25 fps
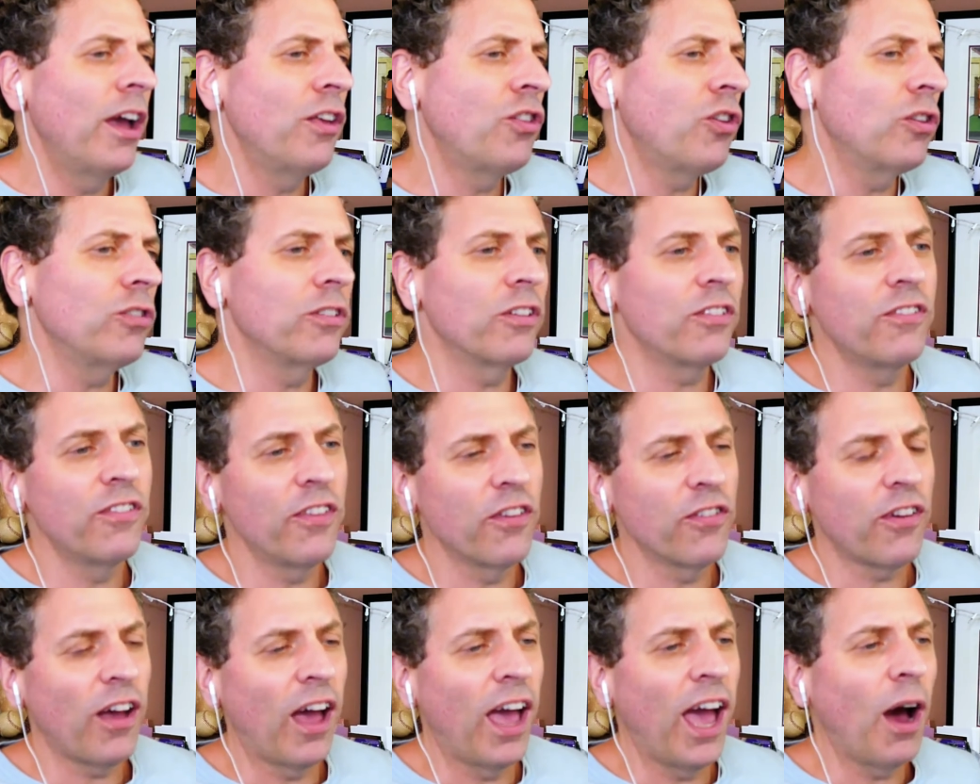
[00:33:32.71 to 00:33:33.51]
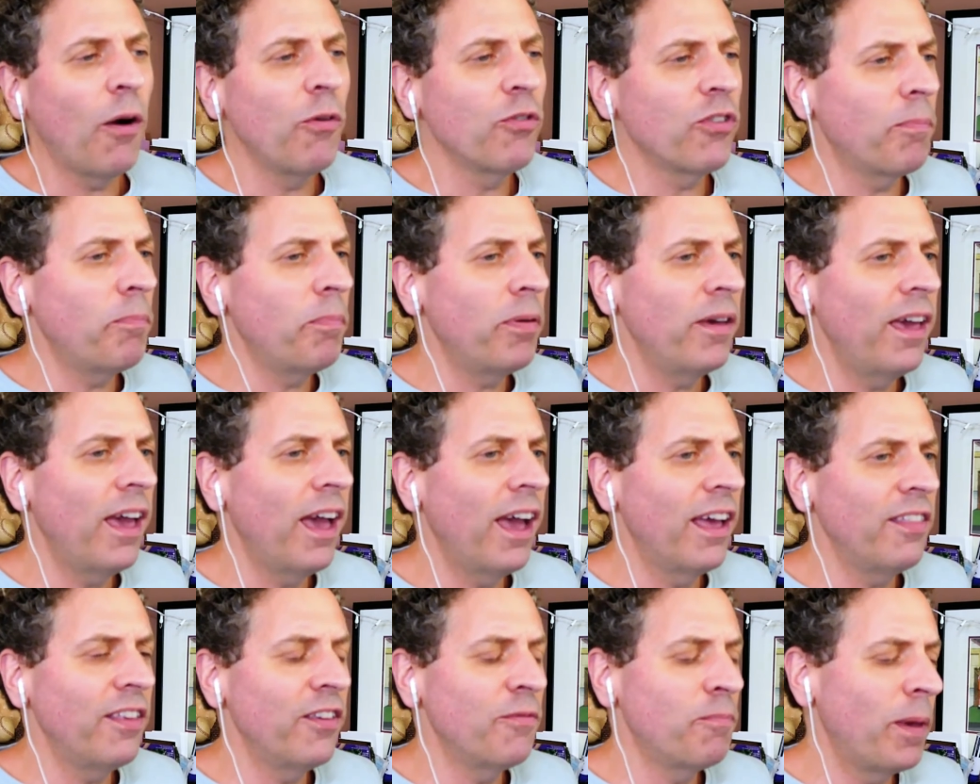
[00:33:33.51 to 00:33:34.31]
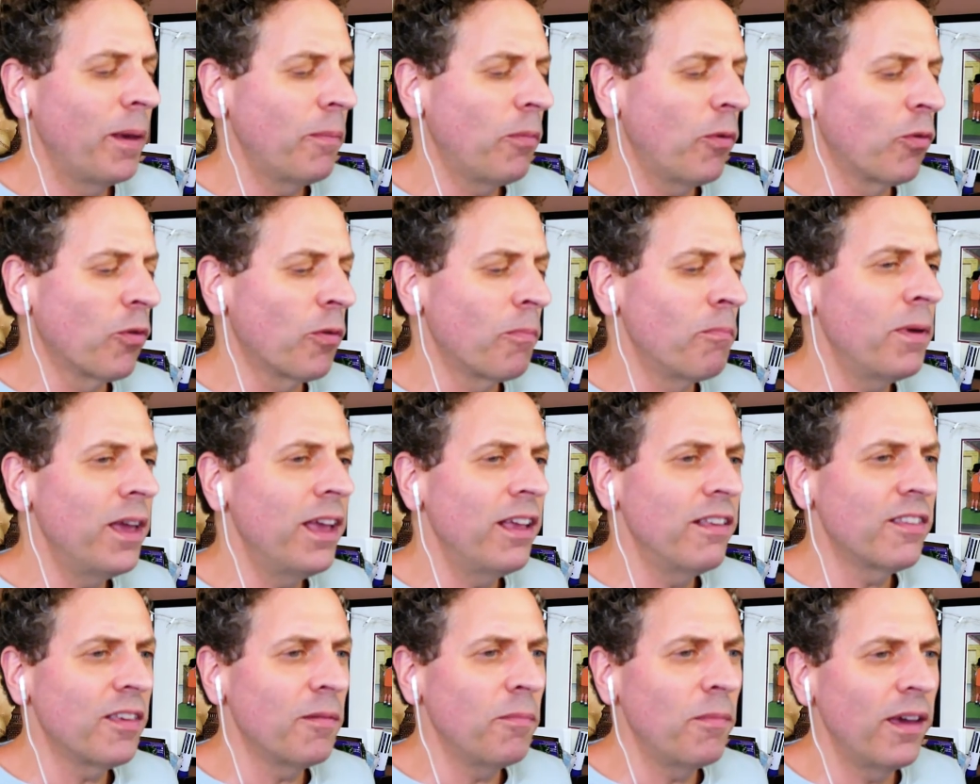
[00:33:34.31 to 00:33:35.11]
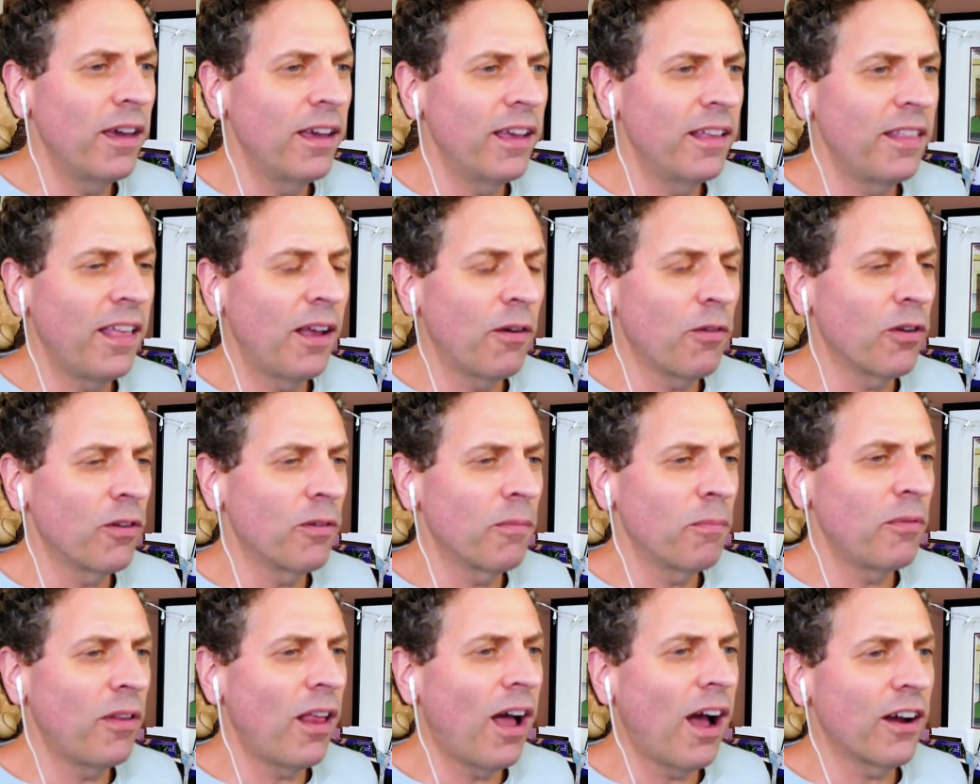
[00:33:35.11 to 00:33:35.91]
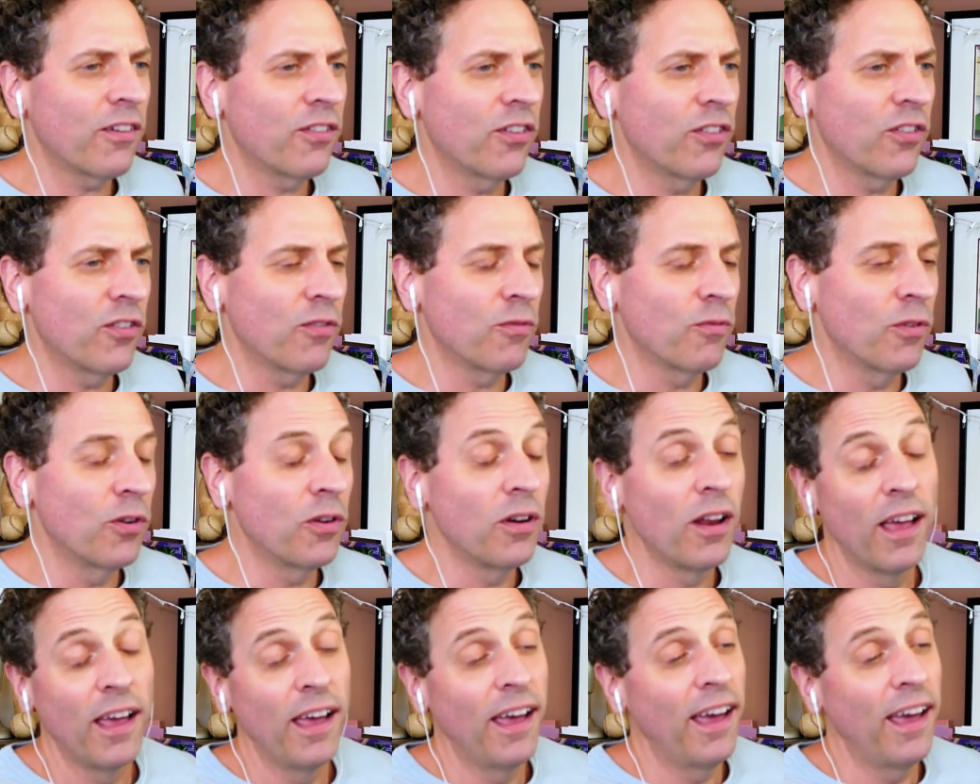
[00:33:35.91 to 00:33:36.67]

Don't listen to this guy. I was a PA. And these people were mean to me and they were obnoxious and rude.